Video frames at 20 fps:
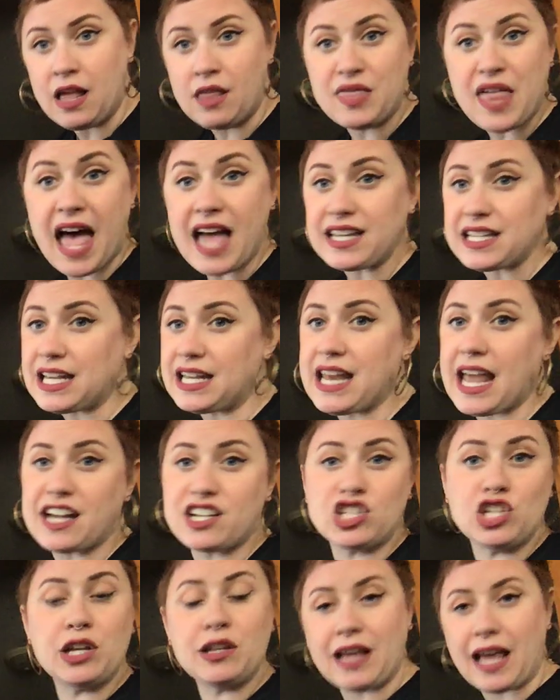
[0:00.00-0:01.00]
That
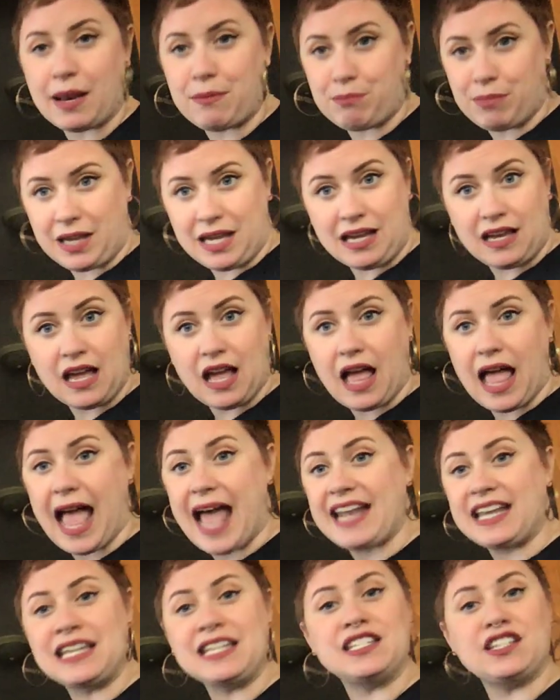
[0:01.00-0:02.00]
connection can be
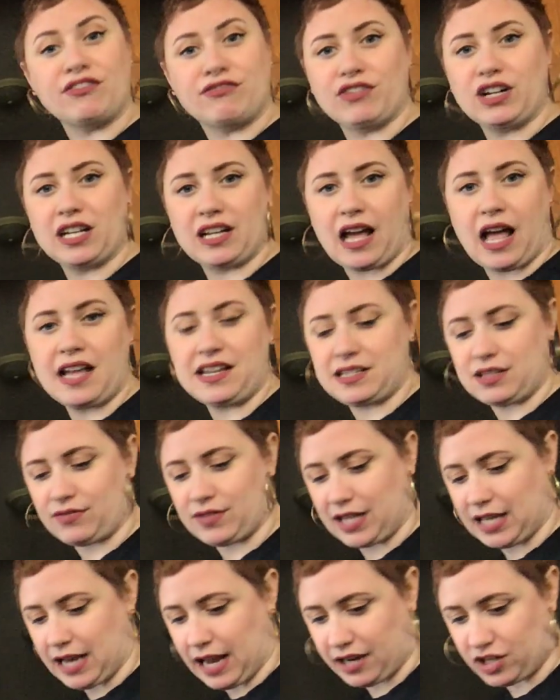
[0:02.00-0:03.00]
any different kind of
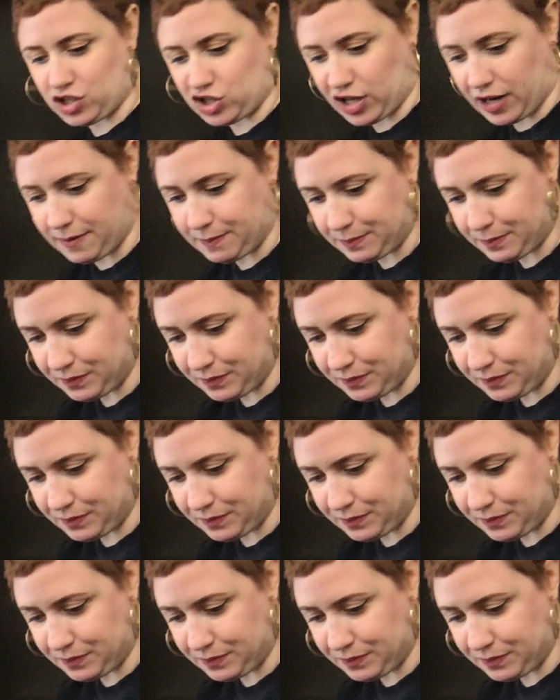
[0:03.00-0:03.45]
connection.